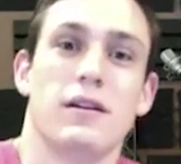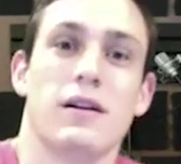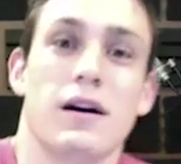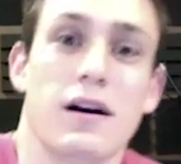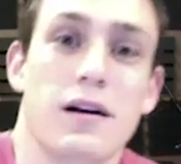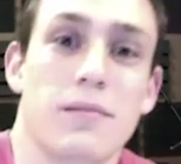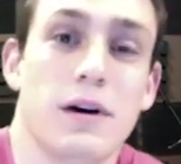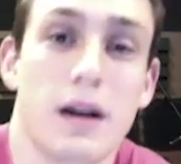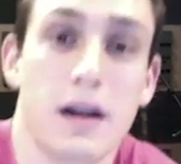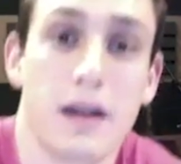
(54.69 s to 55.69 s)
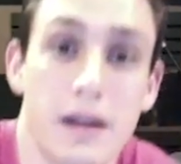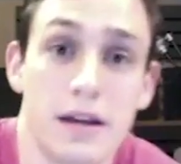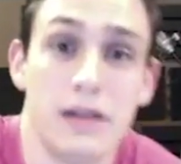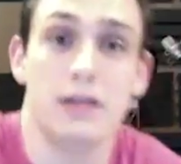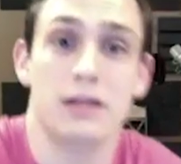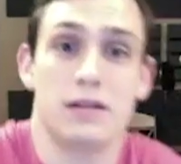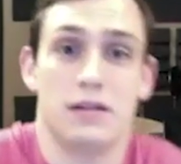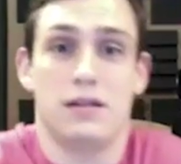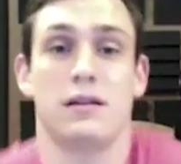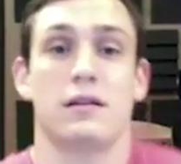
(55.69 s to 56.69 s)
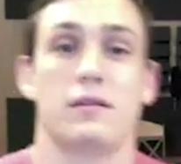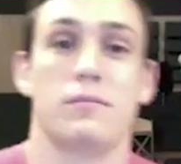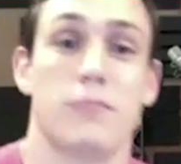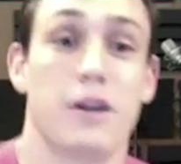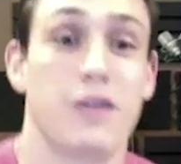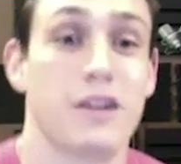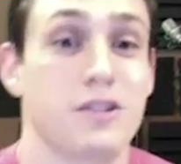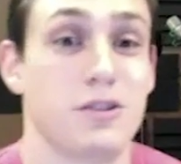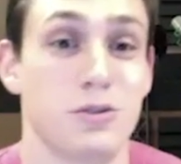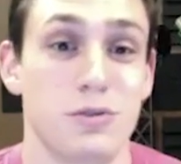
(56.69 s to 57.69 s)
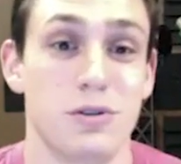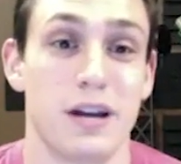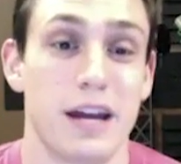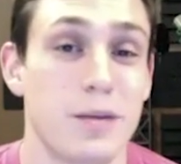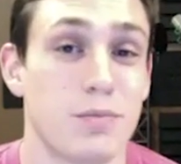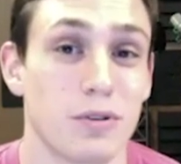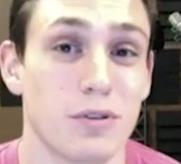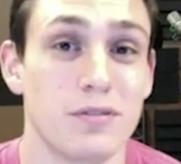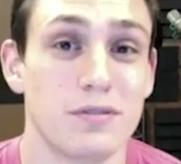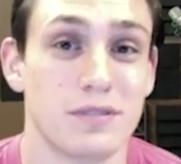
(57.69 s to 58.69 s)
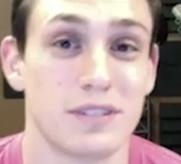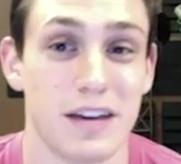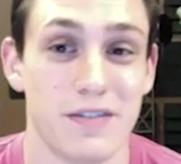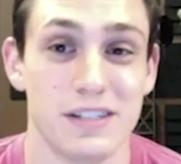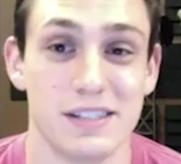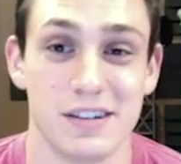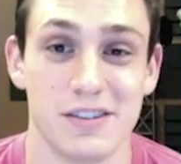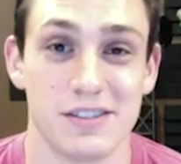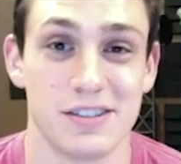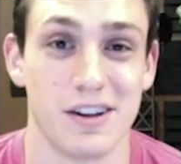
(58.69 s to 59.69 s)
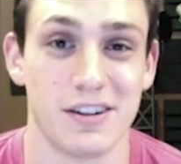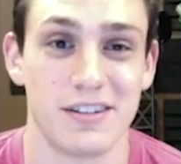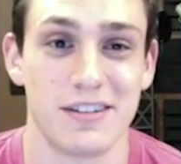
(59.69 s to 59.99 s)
I am married to April, Kevin and Sarah's daughter.